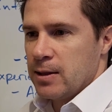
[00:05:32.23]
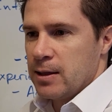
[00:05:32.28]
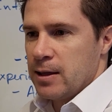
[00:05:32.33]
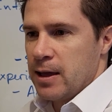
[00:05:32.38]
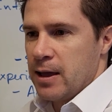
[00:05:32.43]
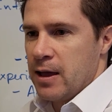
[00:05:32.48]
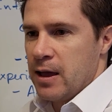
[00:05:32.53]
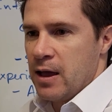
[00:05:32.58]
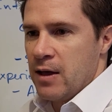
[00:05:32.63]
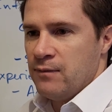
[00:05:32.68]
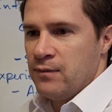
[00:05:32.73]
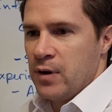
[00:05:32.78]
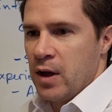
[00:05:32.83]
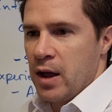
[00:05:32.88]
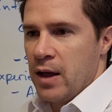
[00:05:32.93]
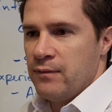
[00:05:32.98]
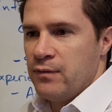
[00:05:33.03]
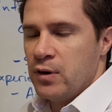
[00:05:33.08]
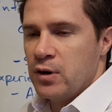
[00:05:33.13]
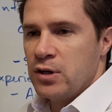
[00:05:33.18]

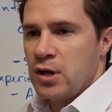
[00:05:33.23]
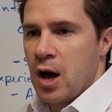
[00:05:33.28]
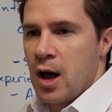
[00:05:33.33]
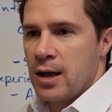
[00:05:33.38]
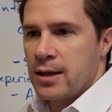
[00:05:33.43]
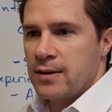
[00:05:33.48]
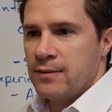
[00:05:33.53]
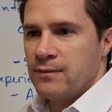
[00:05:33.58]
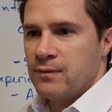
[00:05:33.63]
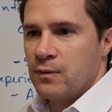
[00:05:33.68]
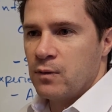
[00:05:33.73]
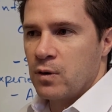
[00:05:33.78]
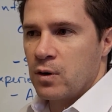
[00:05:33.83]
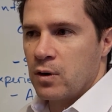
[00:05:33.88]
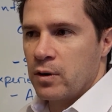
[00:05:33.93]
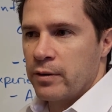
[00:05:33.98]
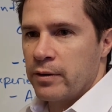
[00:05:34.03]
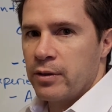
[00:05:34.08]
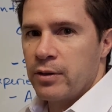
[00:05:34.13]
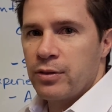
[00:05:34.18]
if you're talking
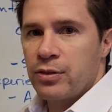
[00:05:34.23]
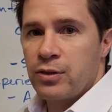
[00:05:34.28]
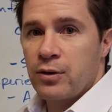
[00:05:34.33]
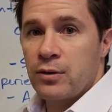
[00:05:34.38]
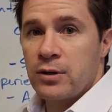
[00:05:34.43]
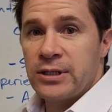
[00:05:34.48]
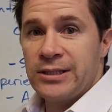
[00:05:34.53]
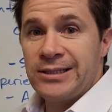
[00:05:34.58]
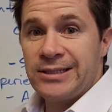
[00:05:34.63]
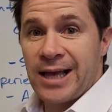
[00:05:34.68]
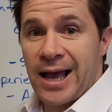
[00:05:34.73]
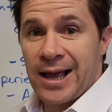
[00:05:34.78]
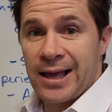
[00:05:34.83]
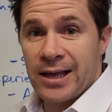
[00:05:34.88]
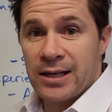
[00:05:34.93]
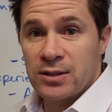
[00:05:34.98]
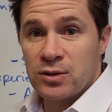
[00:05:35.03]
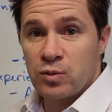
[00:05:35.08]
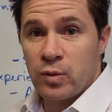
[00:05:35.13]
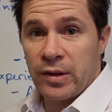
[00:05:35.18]
for 30
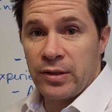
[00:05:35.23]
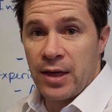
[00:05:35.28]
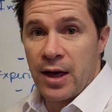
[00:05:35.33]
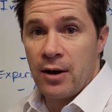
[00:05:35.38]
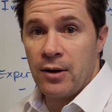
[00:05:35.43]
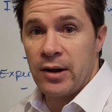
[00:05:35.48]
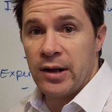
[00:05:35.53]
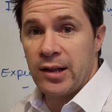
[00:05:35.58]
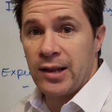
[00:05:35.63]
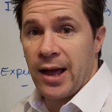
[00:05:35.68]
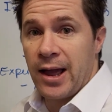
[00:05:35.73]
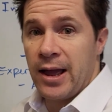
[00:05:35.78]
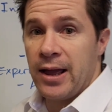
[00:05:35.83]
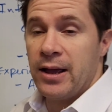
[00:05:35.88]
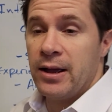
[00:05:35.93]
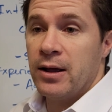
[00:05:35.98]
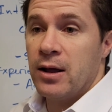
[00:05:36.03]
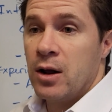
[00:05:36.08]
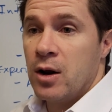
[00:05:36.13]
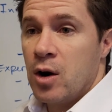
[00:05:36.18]
seconds without a
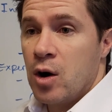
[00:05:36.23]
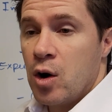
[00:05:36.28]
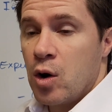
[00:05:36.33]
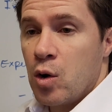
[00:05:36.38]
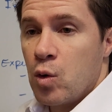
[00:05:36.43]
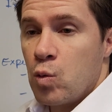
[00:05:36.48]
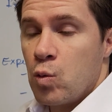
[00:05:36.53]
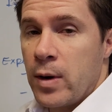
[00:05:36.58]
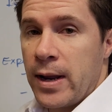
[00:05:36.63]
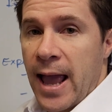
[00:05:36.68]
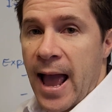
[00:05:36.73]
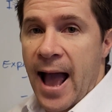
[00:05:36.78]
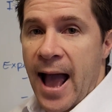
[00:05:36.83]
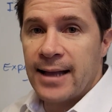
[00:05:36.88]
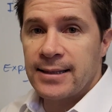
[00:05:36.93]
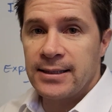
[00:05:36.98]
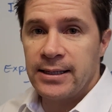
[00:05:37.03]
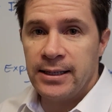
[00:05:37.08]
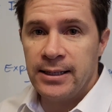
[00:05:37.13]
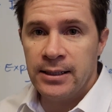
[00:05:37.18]
client
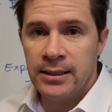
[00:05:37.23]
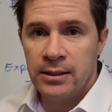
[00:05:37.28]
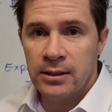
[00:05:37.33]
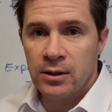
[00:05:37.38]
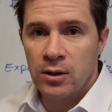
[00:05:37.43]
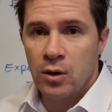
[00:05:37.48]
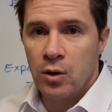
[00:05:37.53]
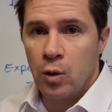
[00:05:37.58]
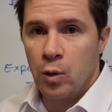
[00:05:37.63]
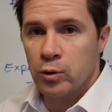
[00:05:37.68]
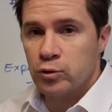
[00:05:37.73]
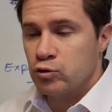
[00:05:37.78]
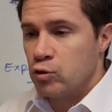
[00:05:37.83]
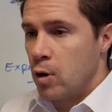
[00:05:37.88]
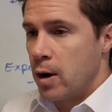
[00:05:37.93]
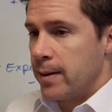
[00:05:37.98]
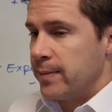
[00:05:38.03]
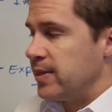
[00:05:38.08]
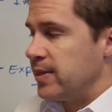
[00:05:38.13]
reacting or drawing